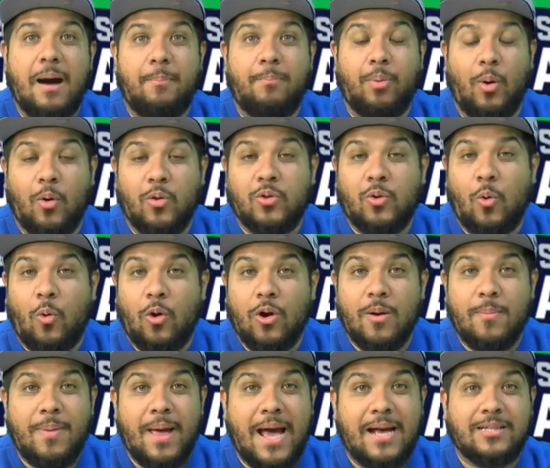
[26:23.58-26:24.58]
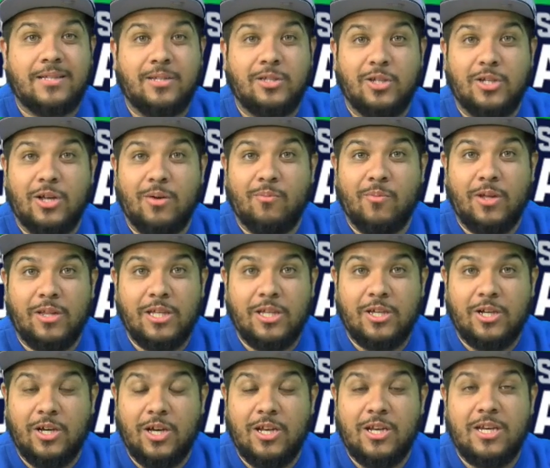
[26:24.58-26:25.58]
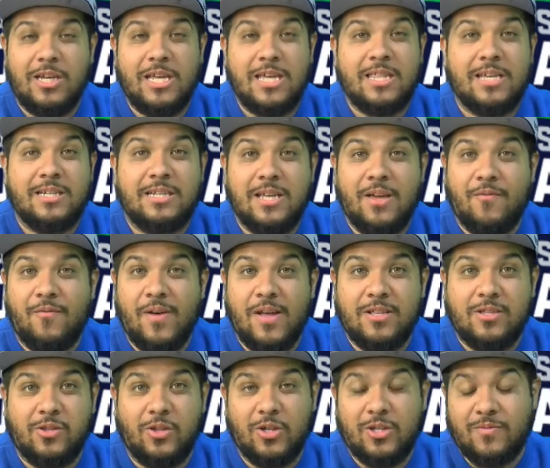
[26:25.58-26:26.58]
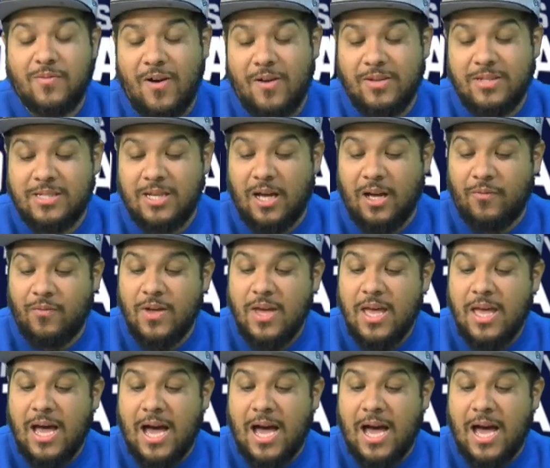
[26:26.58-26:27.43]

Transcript: Both quarterbacks are looking really good. Neither defense looks very tough.